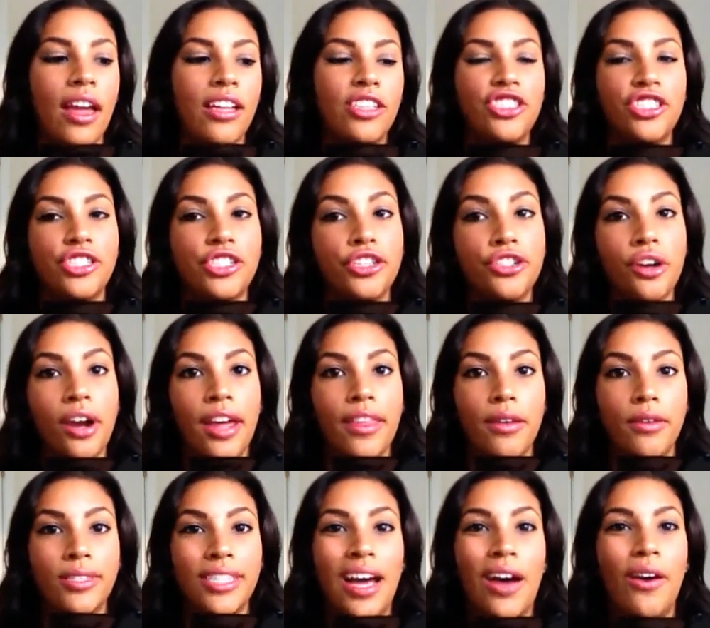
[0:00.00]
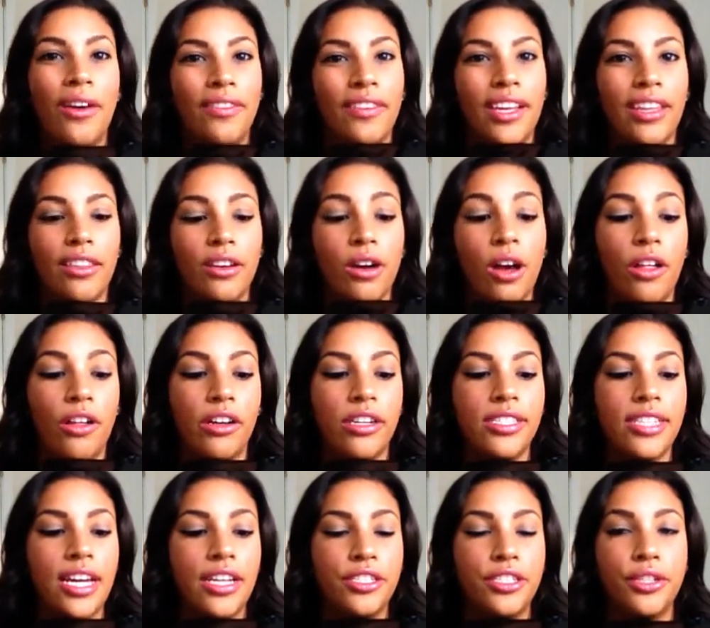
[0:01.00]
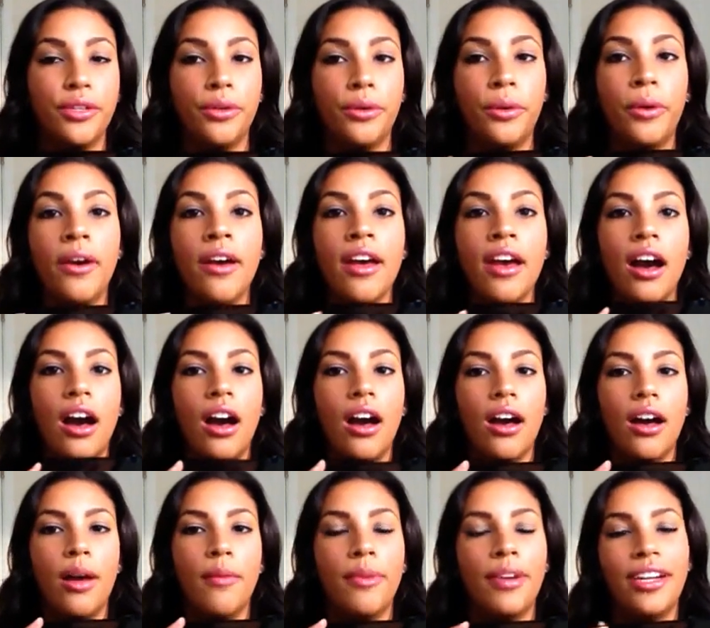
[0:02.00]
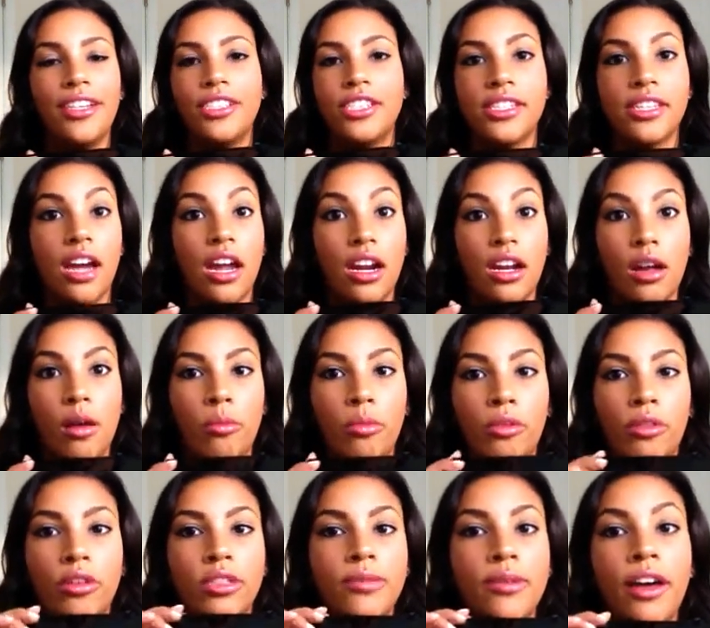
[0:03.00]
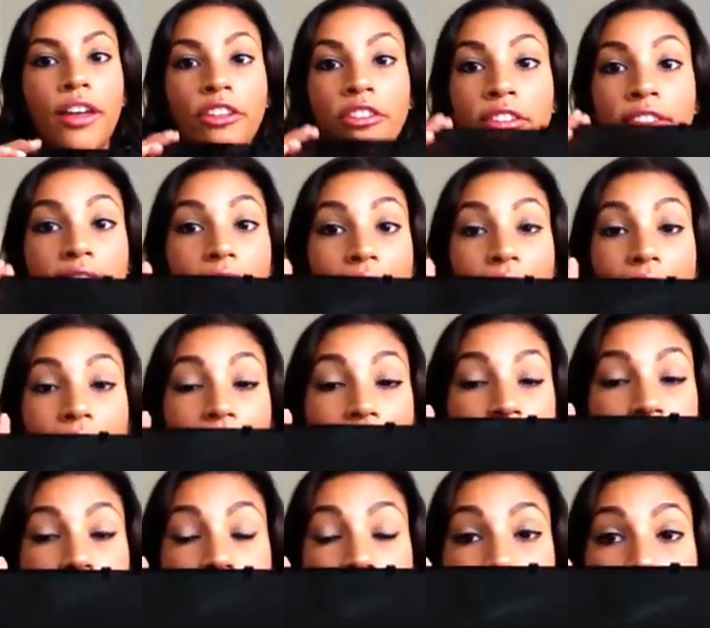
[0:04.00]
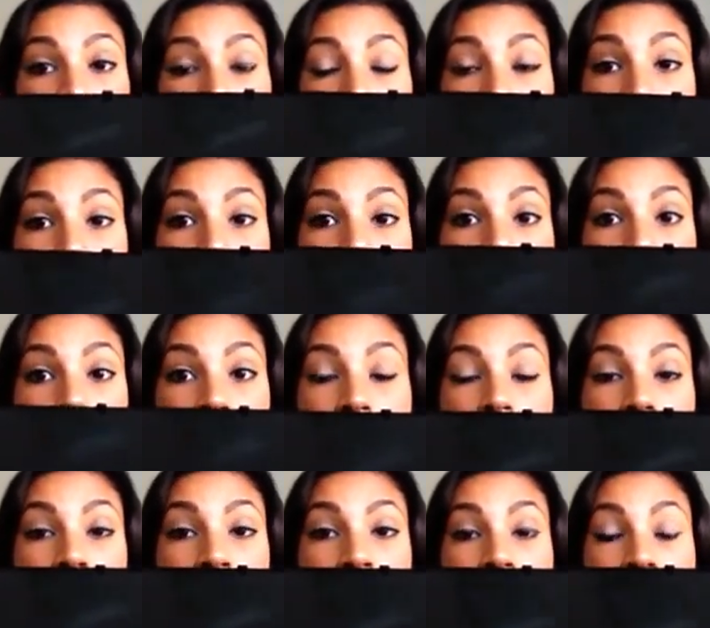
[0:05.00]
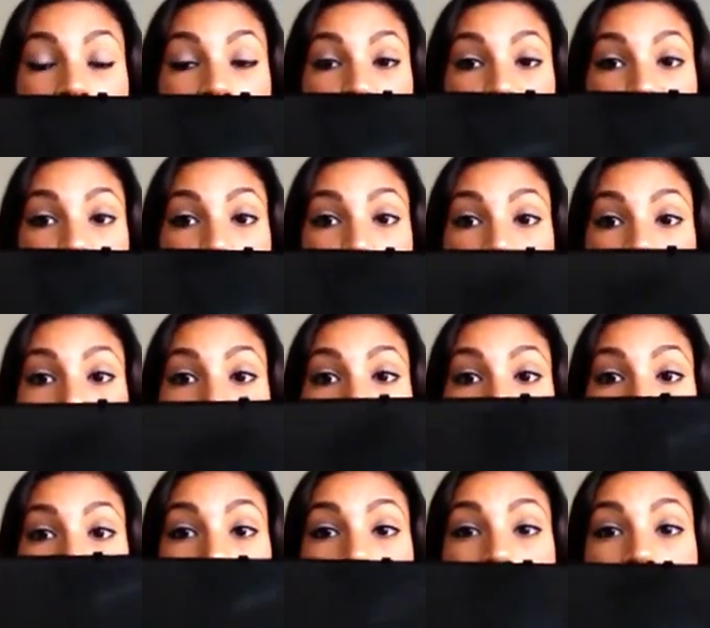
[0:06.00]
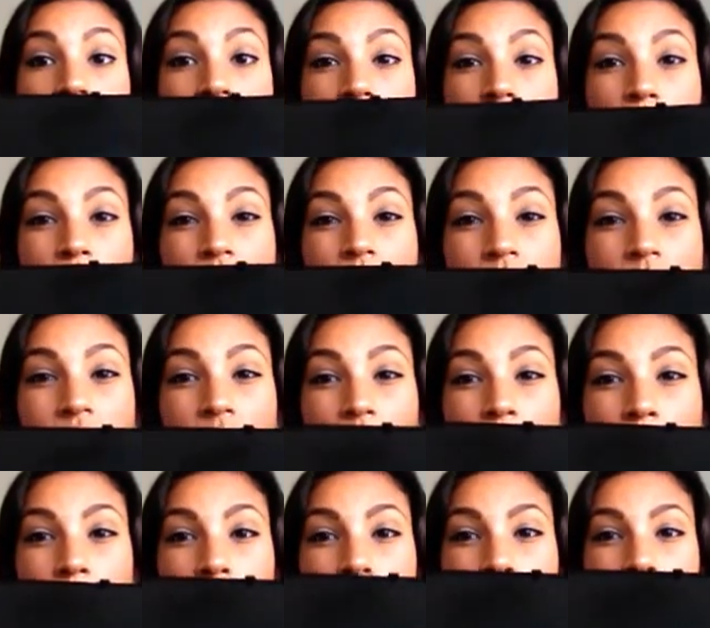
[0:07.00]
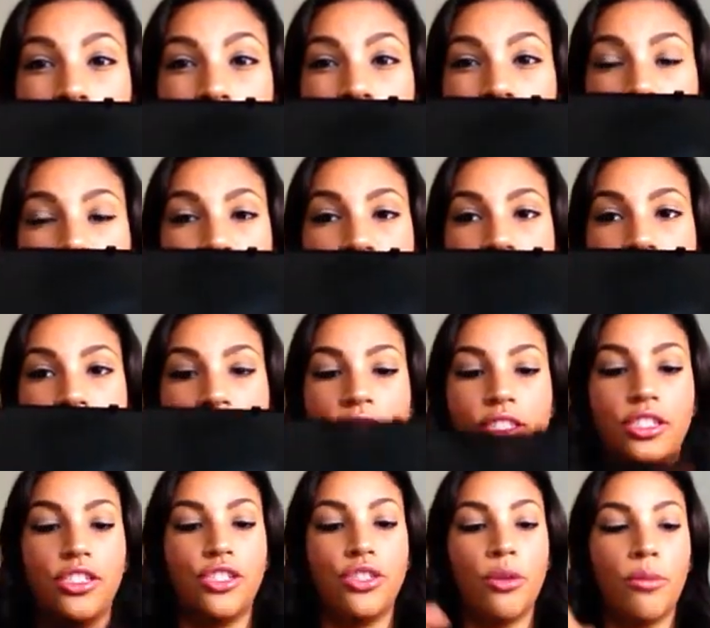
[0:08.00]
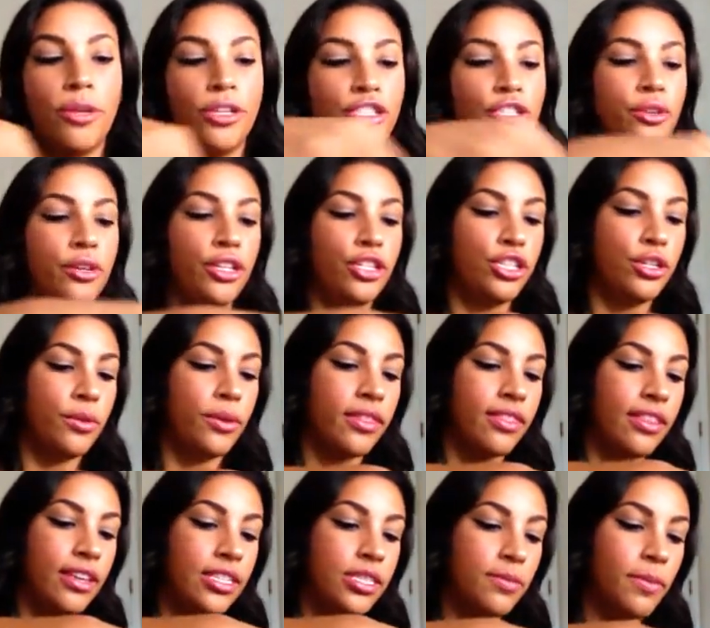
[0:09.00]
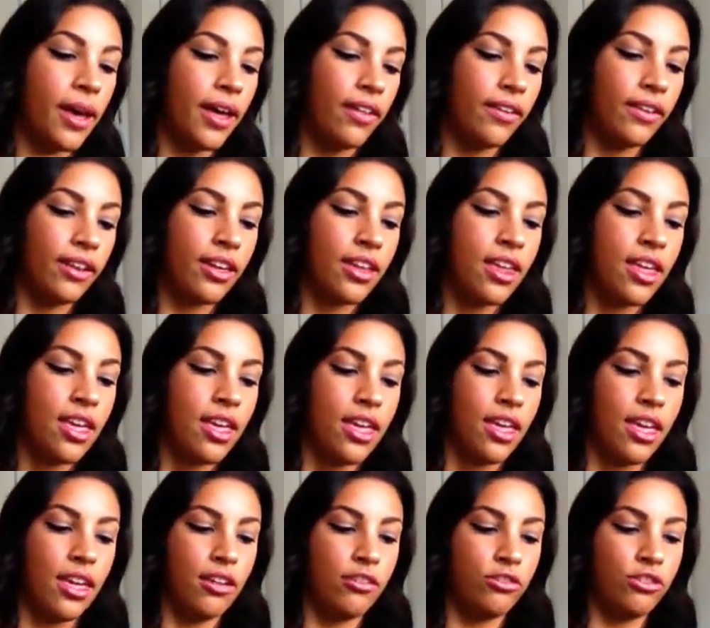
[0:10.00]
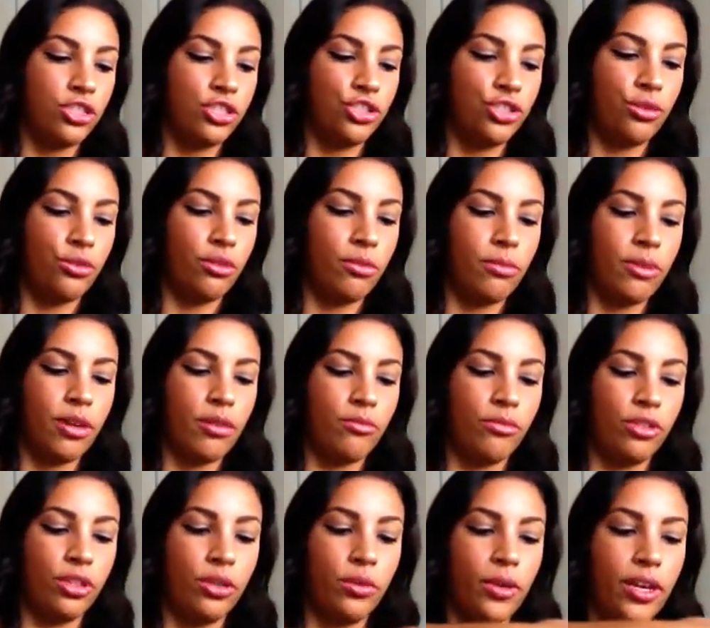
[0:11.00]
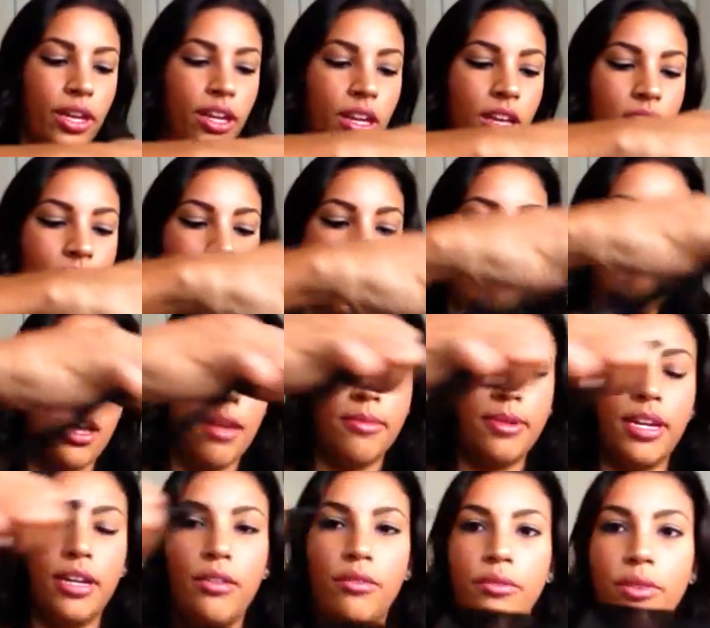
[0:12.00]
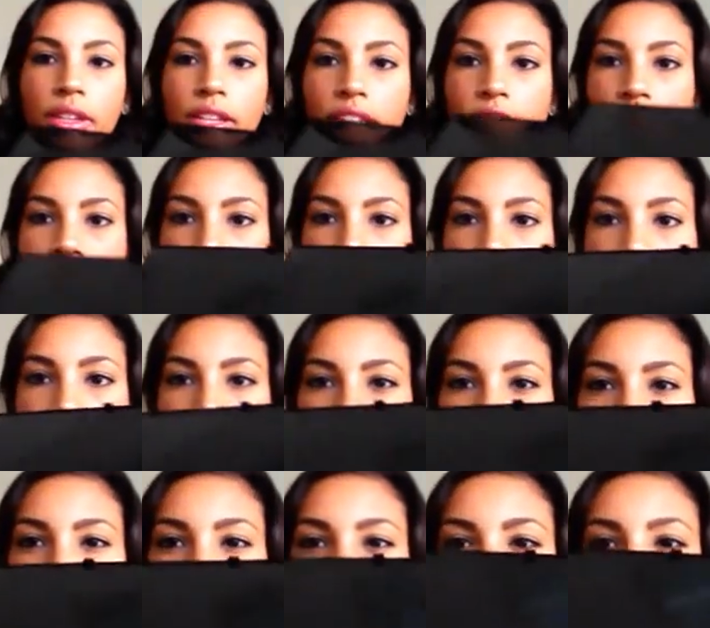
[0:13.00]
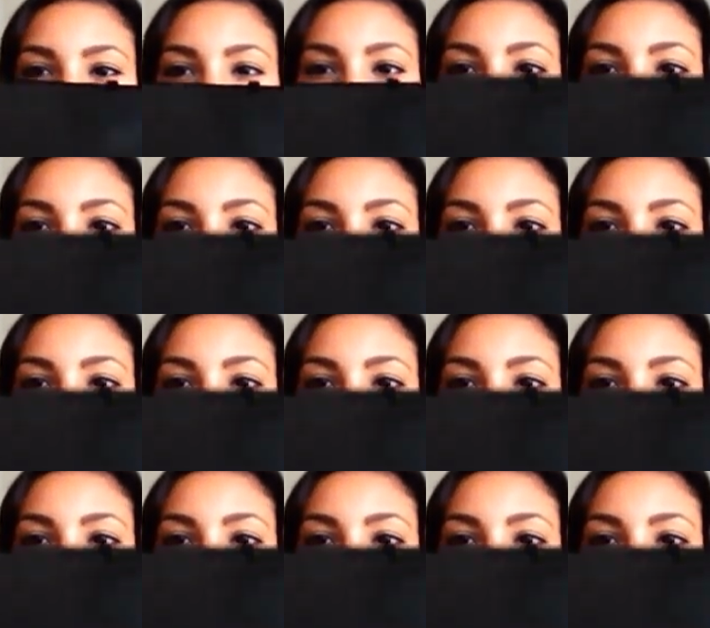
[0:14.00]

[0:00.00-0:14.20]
just to try those out, and like the Color Tattoo, and I just got a couple of those. Other than that, I haven't even bought any eyeshadow in like months, because there's just so much you can do with this palette, and I'll just show the bottom really quick. I mean, I really just like that